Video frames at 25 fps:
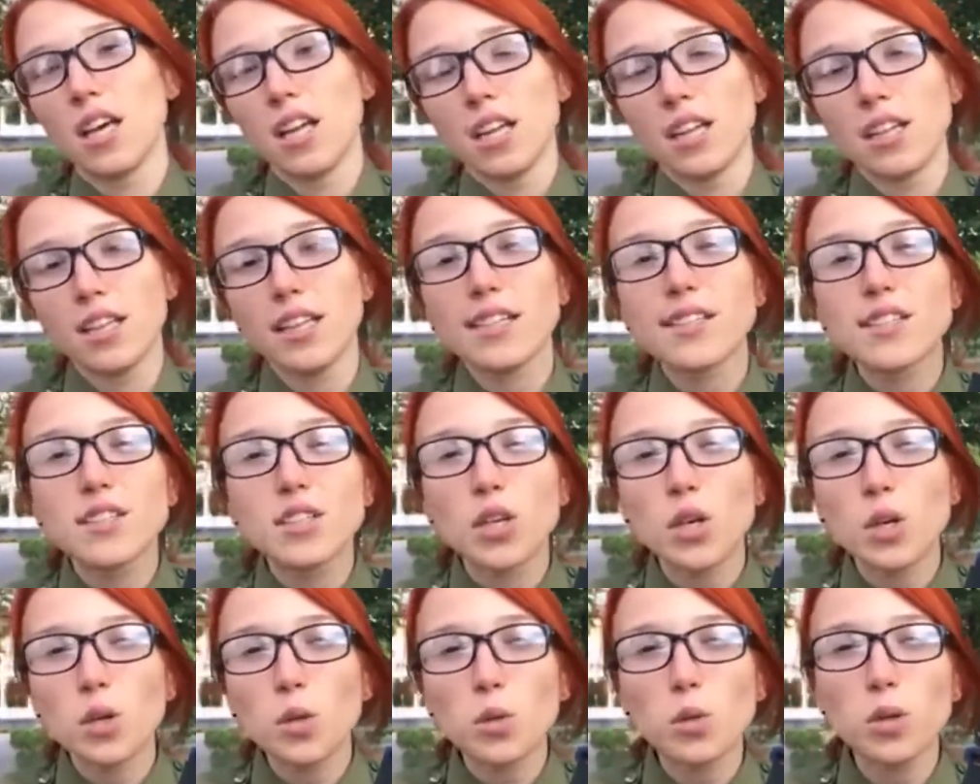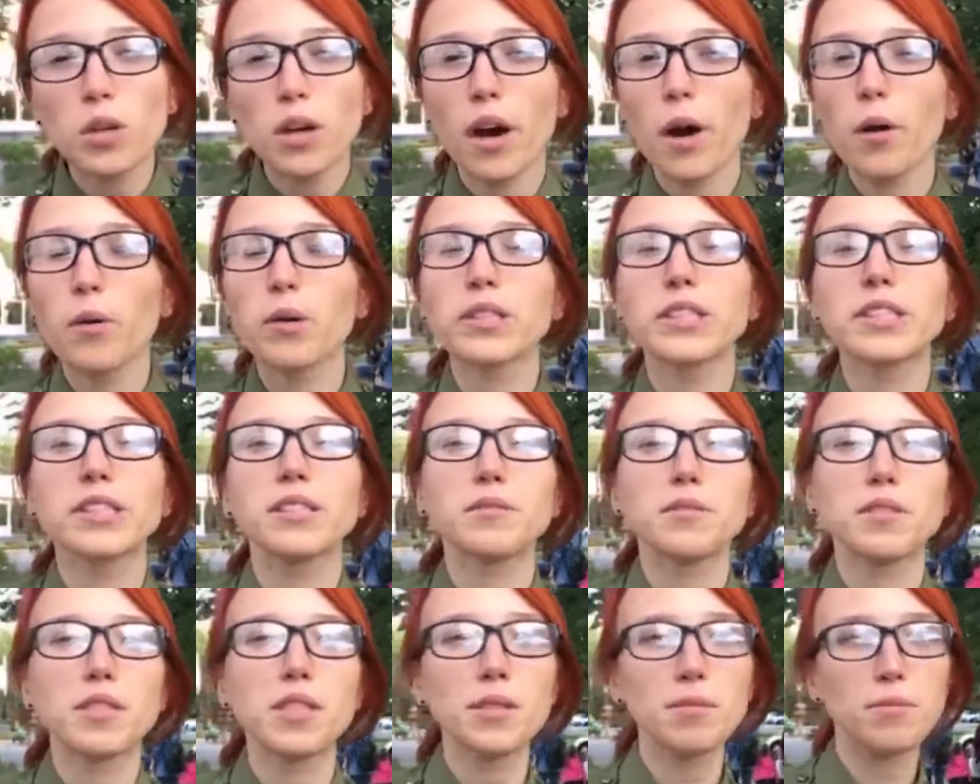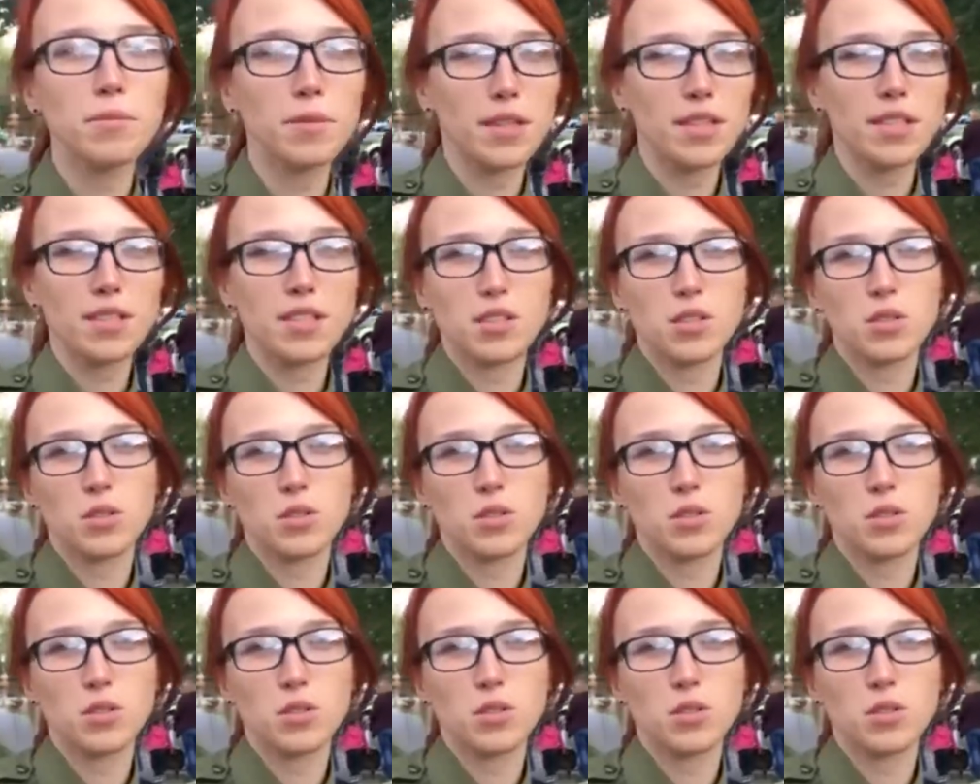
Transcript: let's go our team is